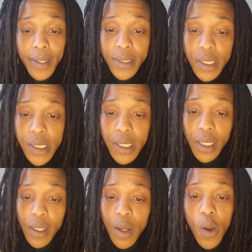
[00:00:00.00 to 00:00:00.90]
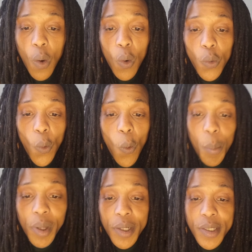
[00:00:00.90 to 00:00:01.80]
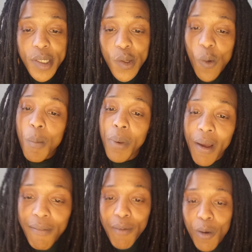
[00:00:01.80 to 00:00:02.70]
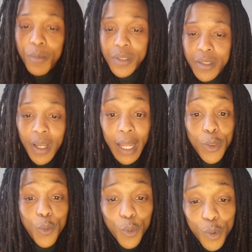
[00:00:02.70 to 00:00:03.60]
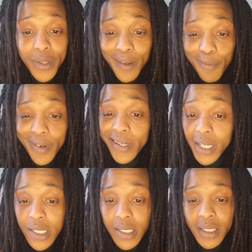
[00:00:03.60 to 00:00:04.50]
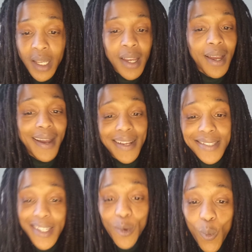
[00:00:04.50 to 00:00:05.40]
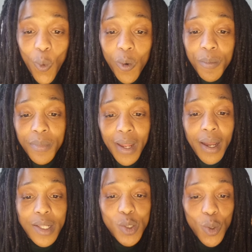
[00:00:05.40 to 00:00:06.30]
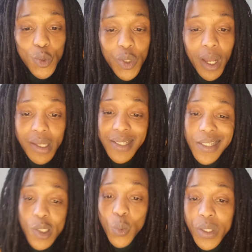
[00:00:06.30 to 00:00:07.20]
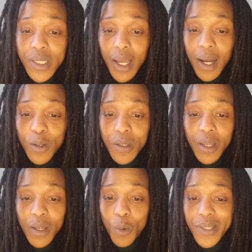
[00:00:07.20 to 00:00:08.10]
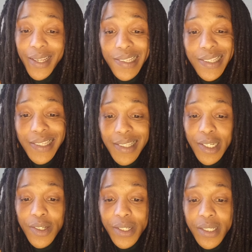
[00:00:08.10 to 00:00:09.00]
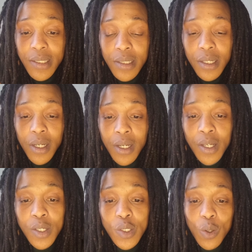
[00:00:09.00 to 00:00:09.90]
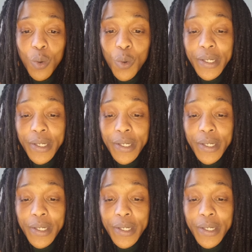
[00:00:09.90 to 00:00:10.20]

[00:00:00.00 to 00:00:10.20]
I did say on all pages and all platforms. I do look different, yes. I had to get warm. Like I told you guys, it is winter out there. It was like 6 degrees. So I